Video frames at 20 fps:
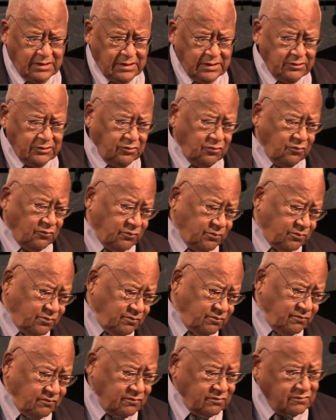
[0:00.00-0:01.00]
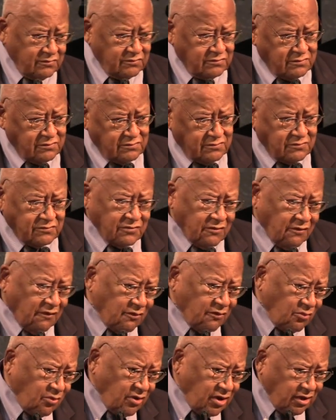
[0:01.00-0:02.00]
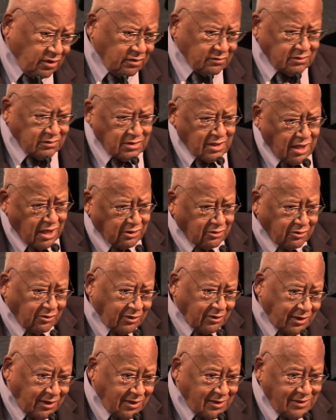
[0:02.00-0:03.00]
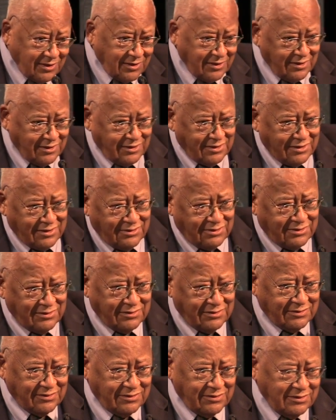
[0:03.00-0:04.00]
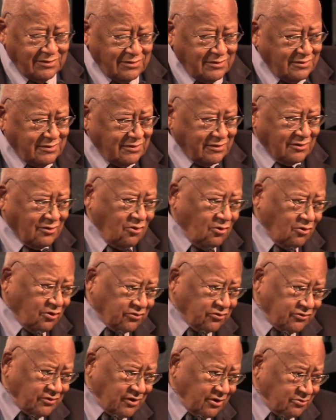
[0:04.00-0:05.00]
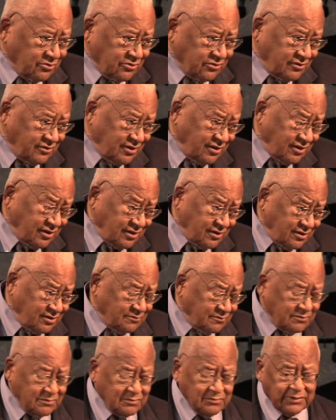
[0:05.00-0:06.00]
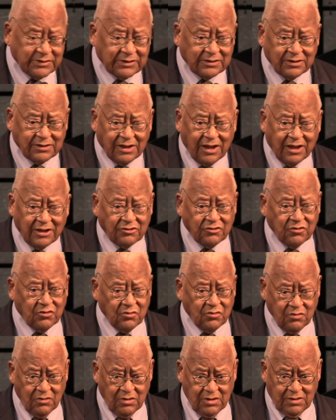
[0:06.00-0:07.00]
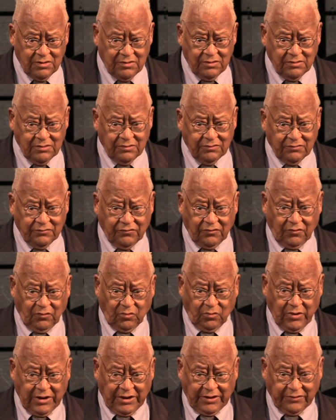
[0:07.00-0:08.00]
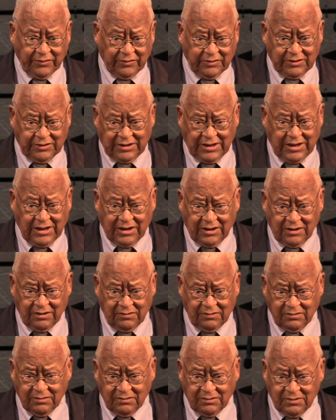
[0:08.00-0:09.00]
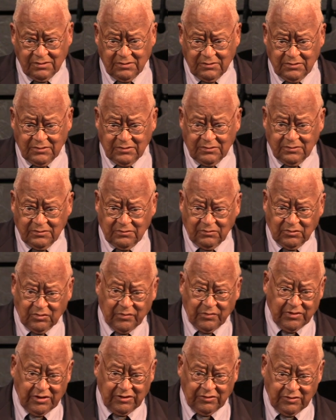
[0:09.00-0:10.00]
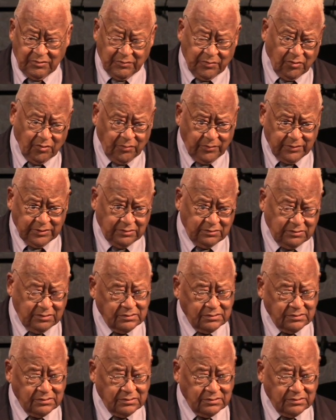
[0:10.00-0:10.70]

I knew very well not only the course I was taking, but I knew full well that I would be in the pulpit,